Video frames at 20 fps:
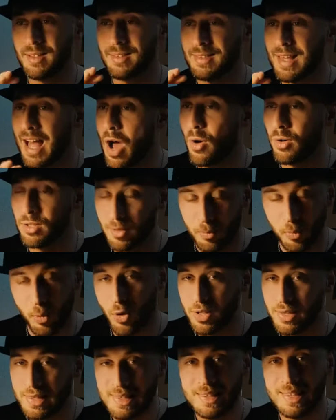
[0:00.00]
Now, an
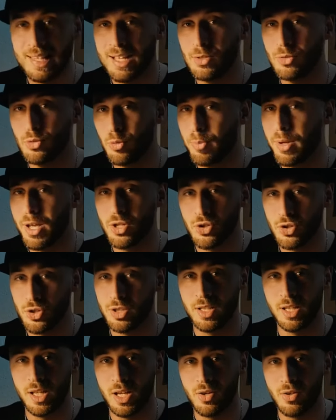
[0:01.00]
important thing to
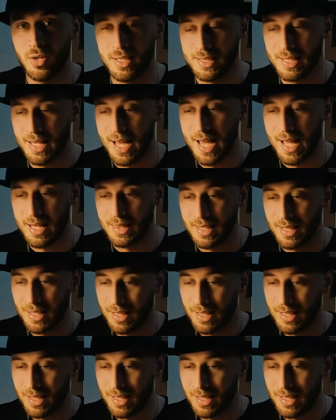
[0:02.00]
mention here is that